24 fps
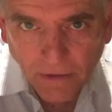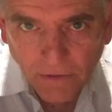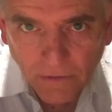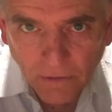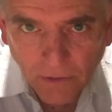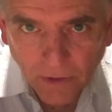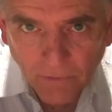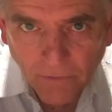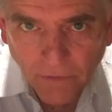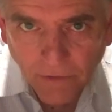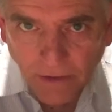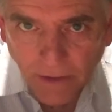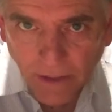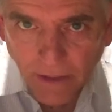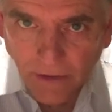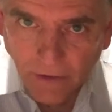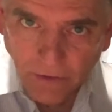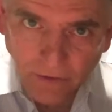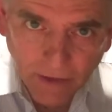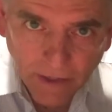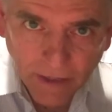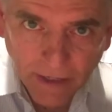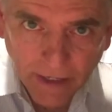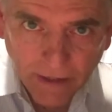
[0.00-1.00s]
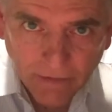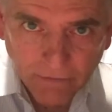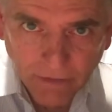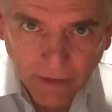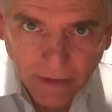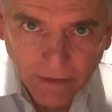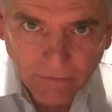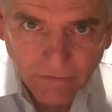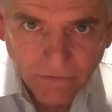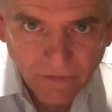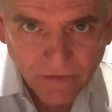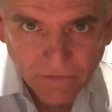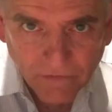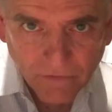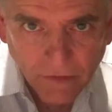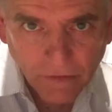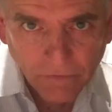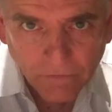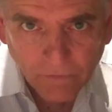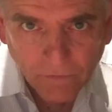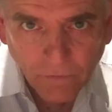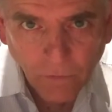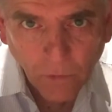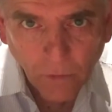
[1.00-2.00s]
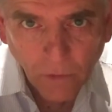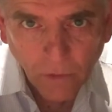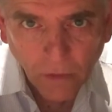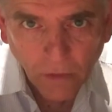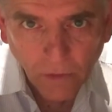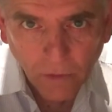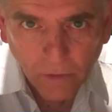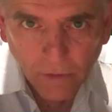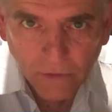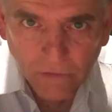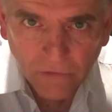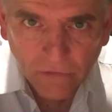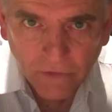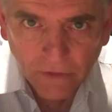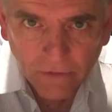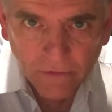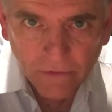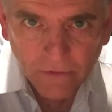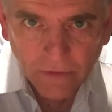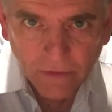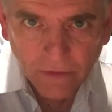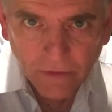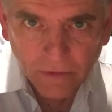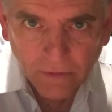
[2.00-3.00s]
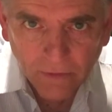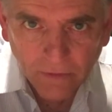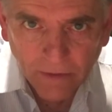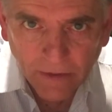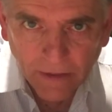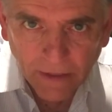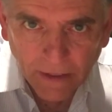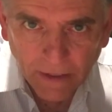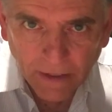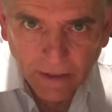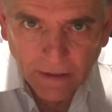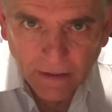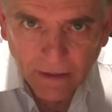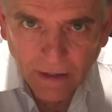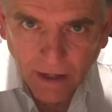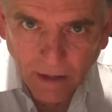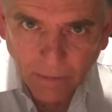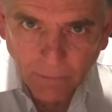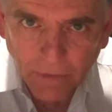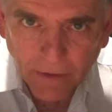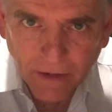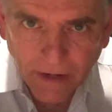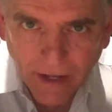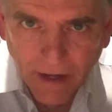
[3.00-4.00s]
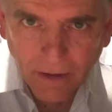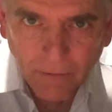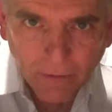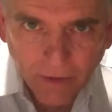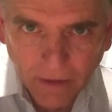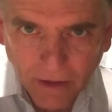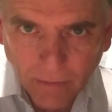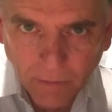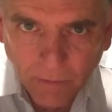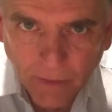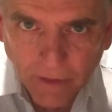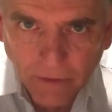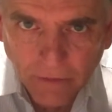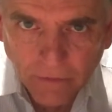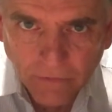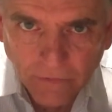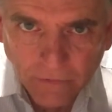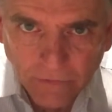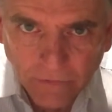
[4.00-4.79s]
So every day you could have like 54 or 63. I would not recommend over